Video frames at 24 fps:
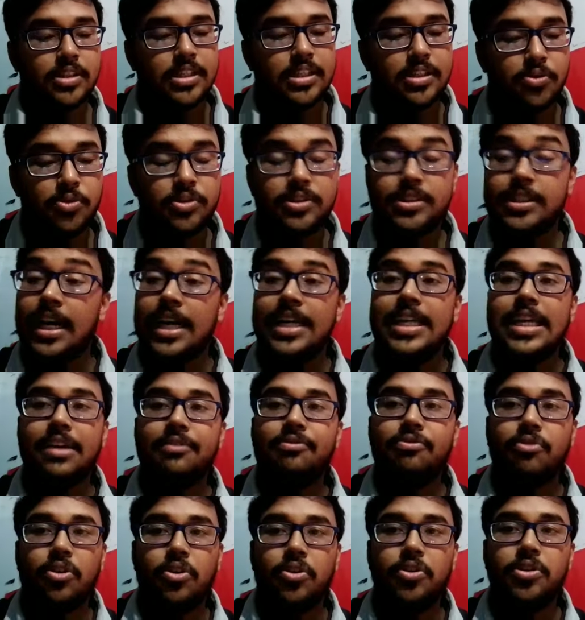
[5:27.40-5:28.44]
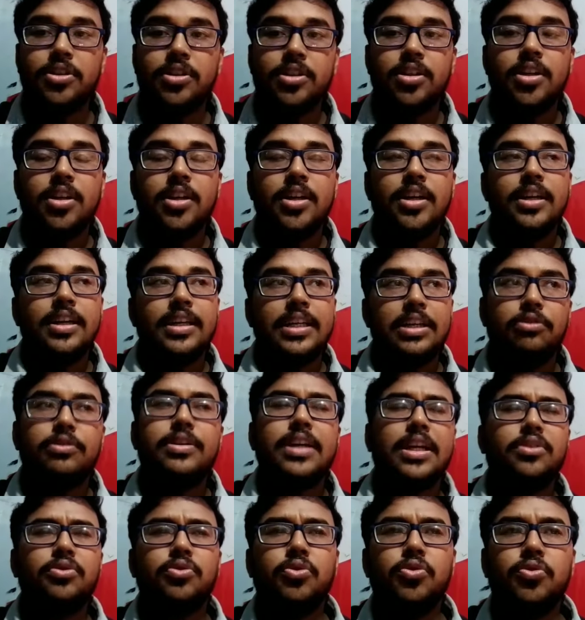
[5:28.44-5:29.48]
which I have followed. You
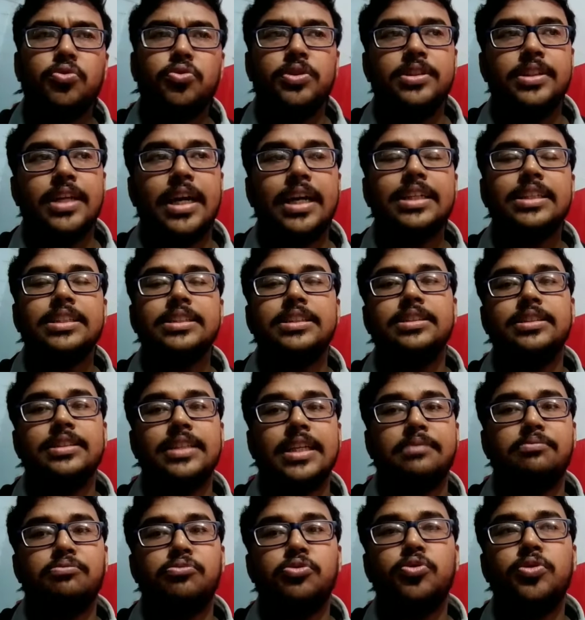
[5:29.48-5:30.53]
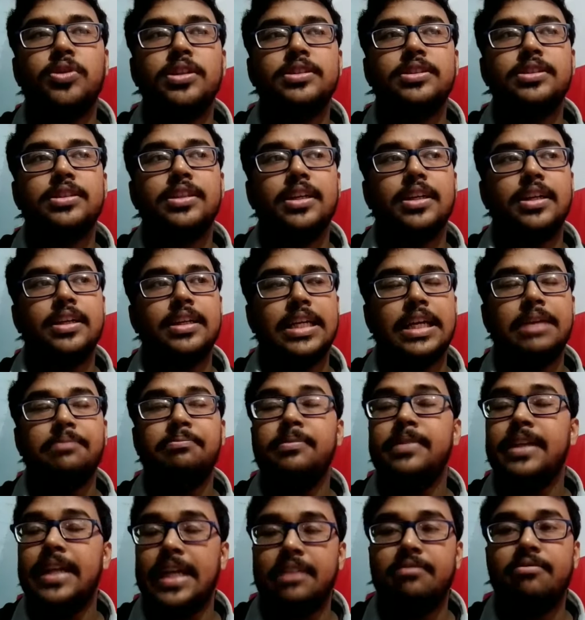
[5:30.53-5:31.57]
can go with that. That book is
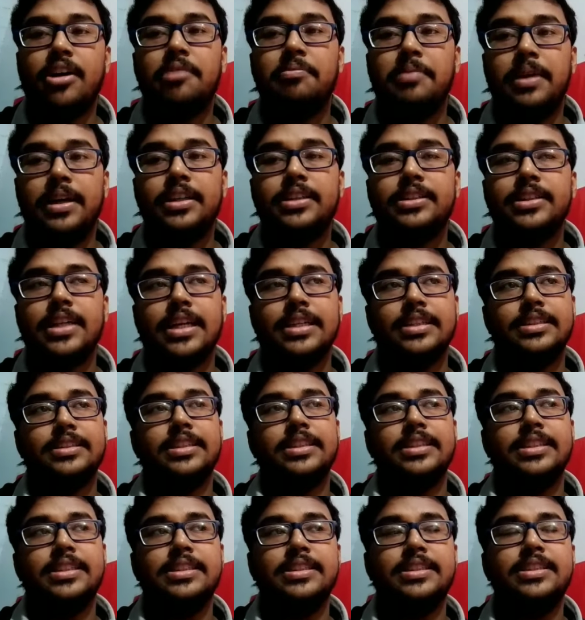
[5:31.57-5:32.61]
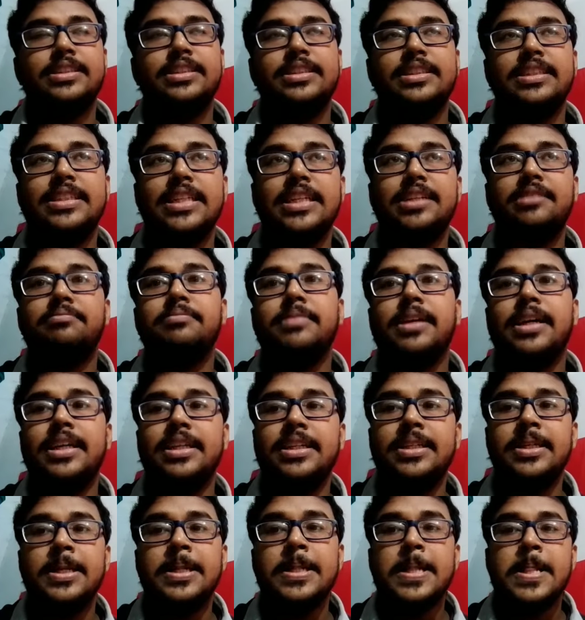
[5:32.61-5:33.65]
named Environment, and it is written
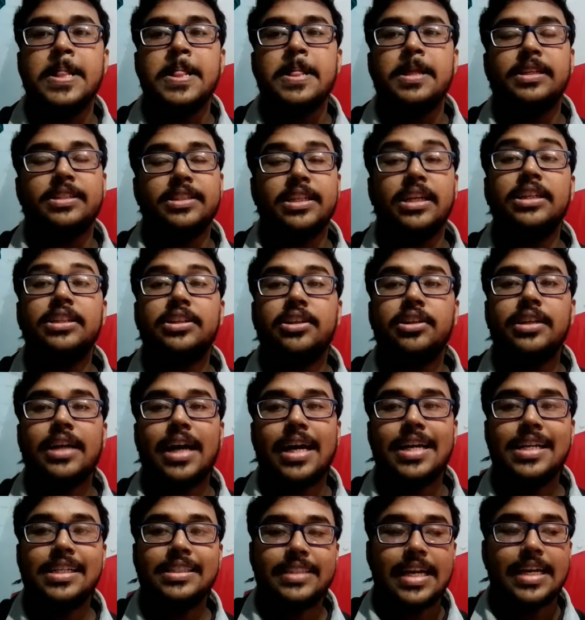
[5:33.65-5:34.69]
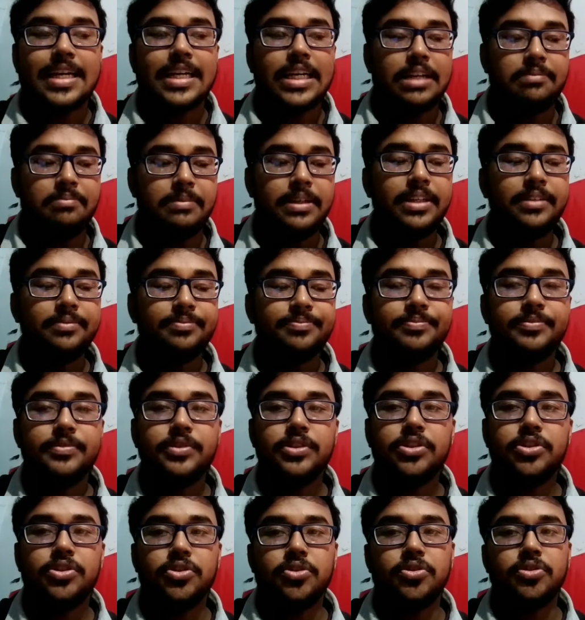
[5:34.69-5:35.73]
by Shankar IS Academy.
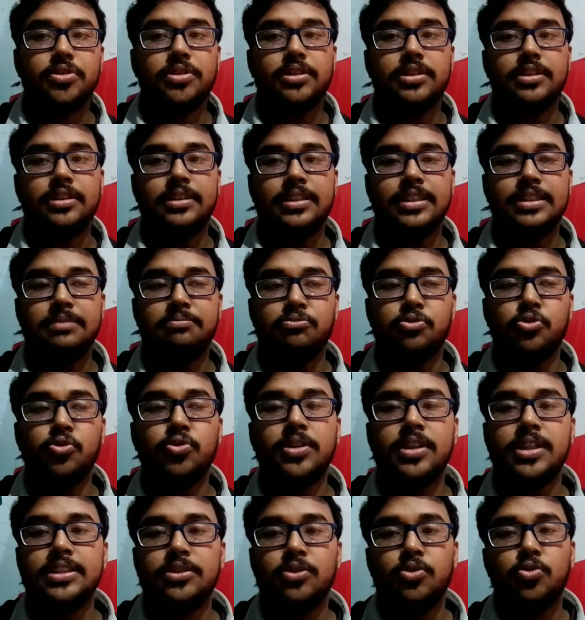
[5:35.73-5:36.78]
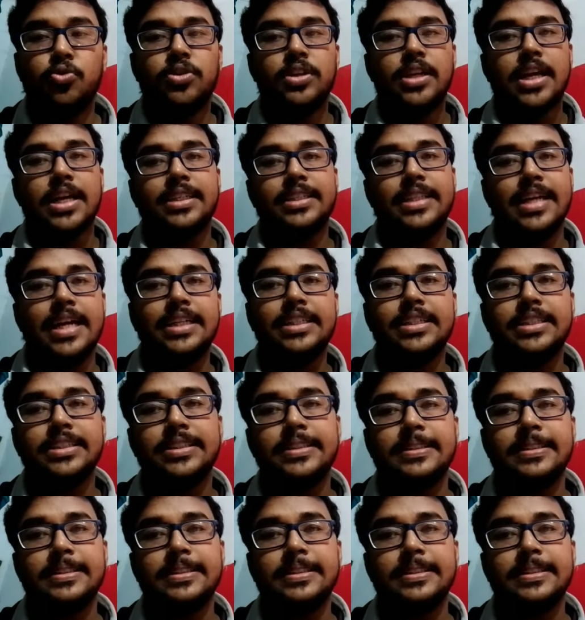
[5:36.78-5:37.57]
So the book is look like that.